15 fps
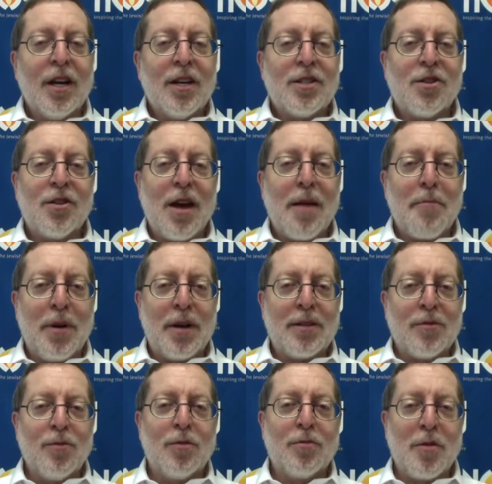So that
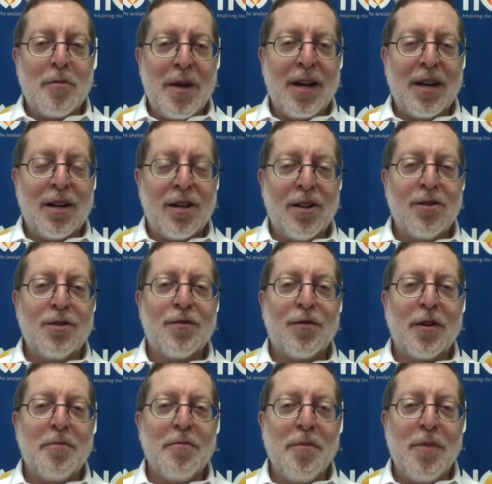button will remain closed
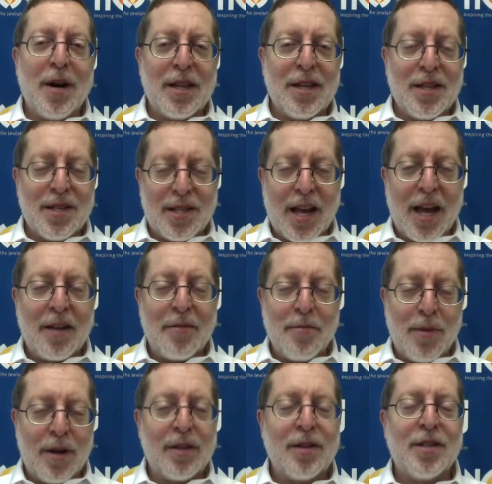for months and
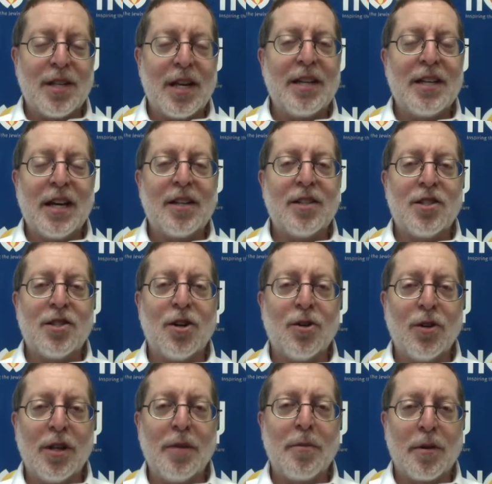months, and yet it's
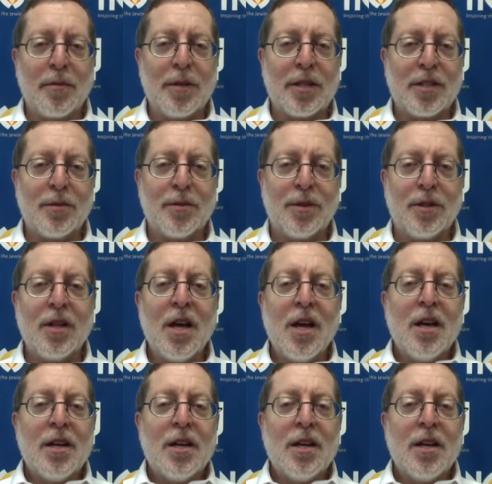totally permissible